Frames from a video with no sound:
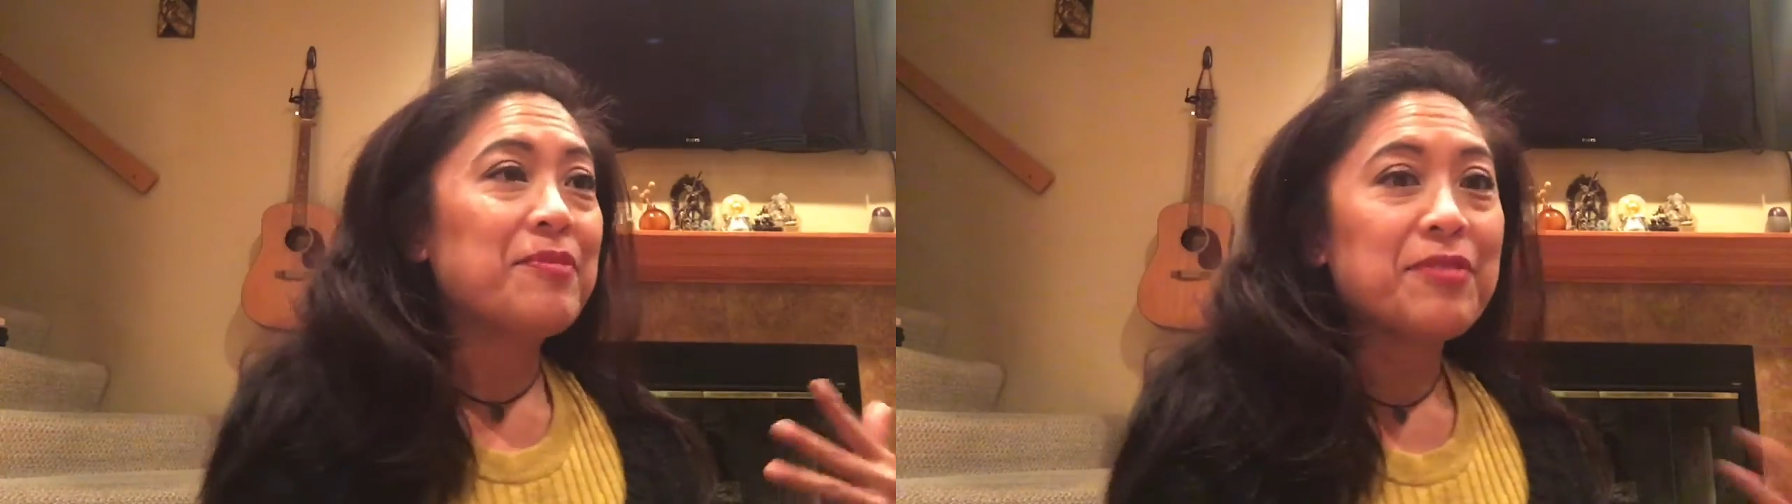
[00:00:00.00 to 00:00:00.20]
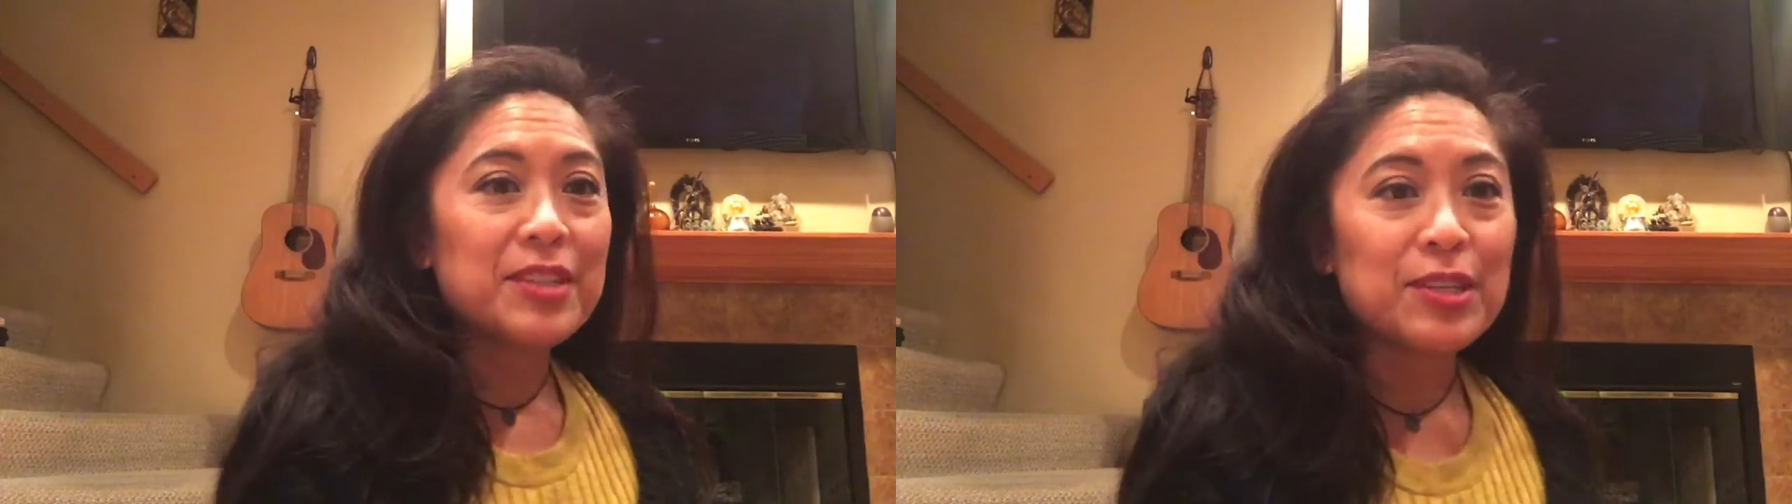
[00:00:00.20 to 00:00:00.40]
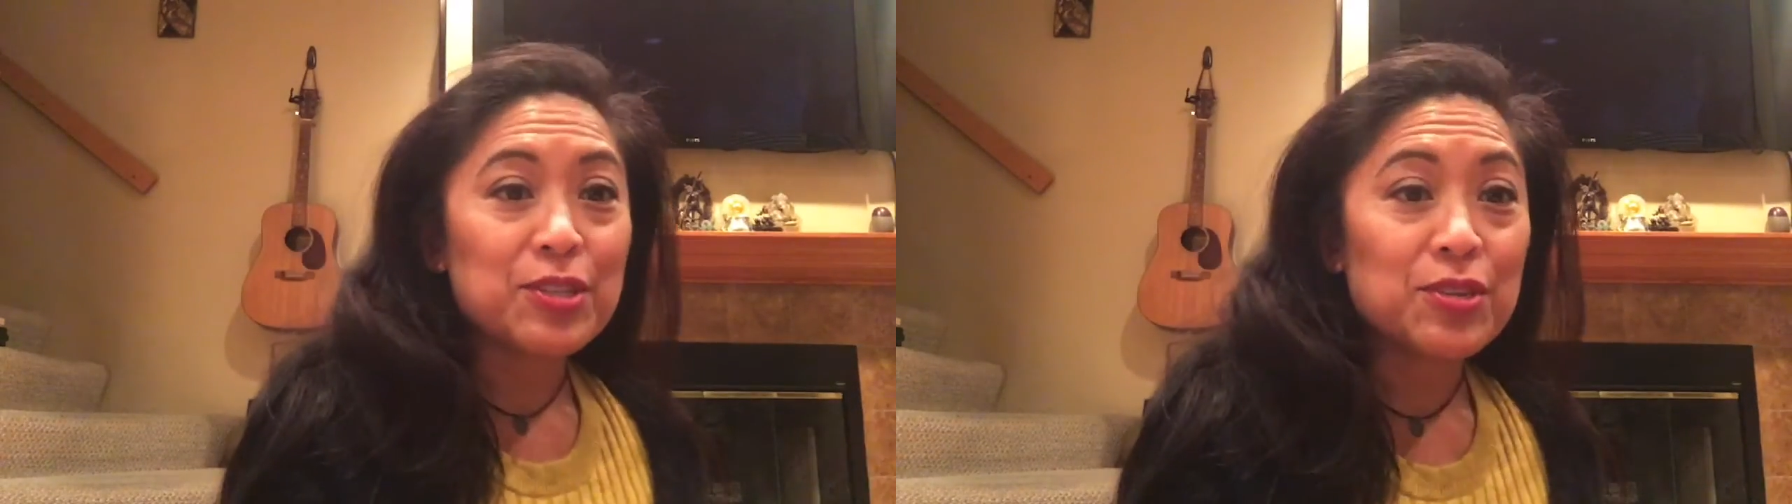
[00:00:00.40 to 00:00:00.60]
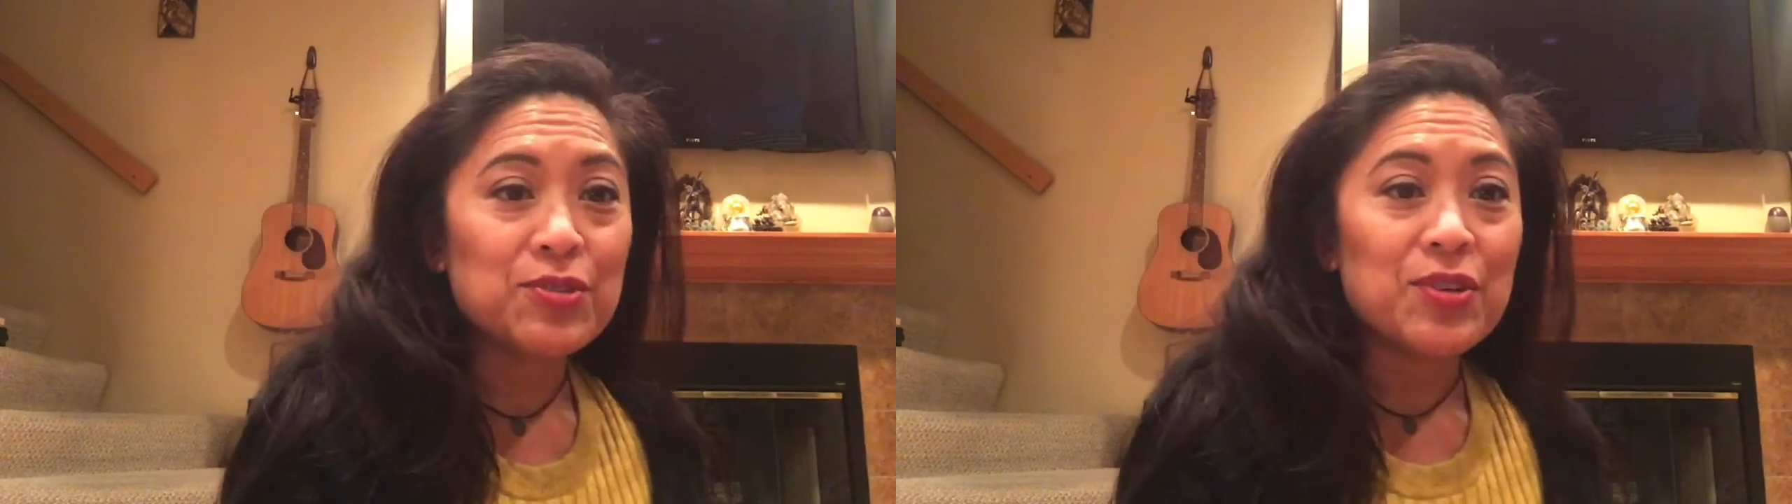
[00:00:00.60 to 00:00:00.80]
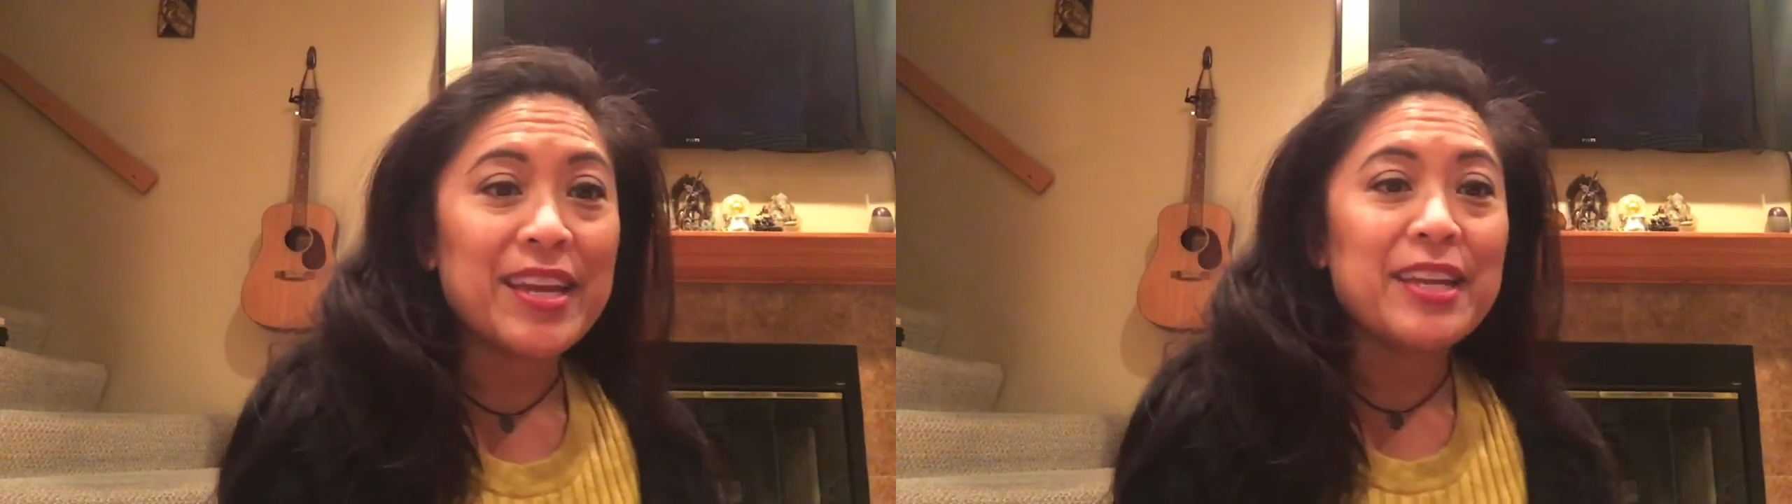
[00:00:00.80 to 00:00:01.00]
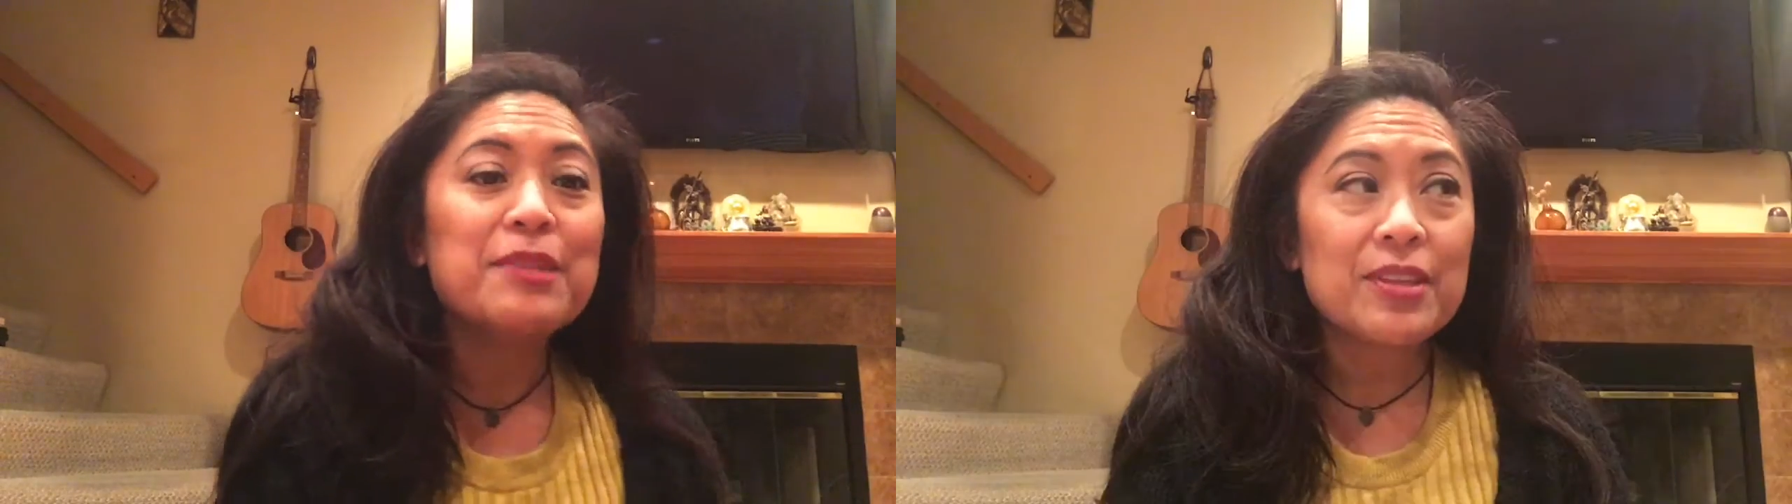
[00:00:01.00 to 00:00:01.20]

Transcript: feeling so drained.